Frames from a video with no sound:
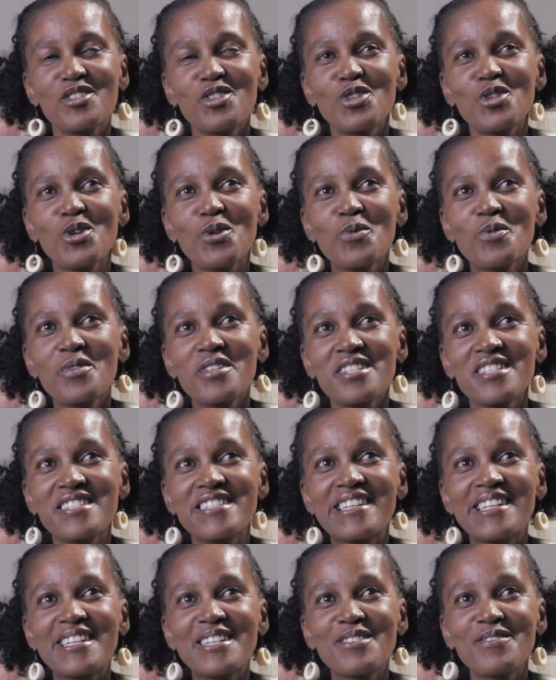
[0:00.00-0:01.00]
you don't
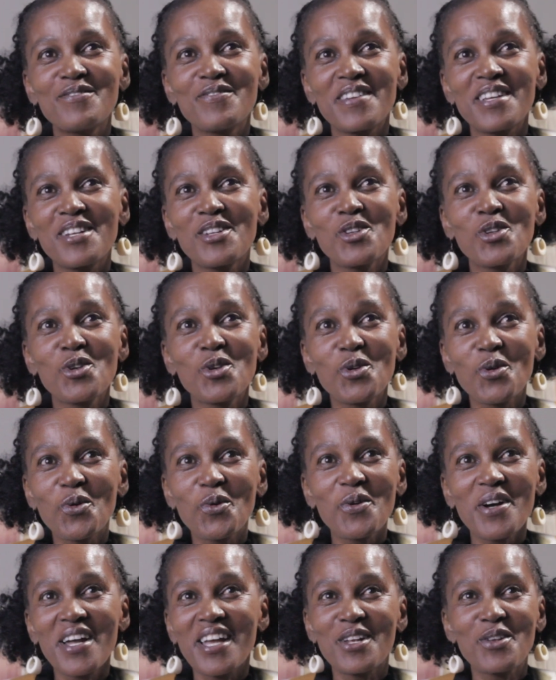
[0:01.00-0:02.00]
just live in New
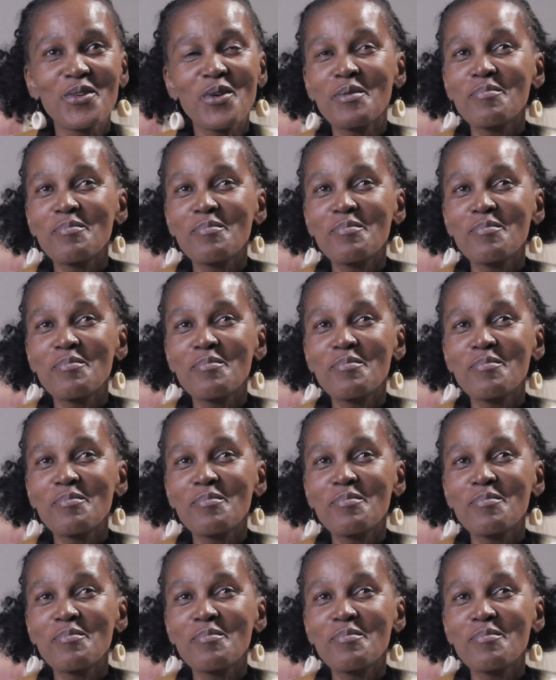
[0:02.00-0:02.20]
York and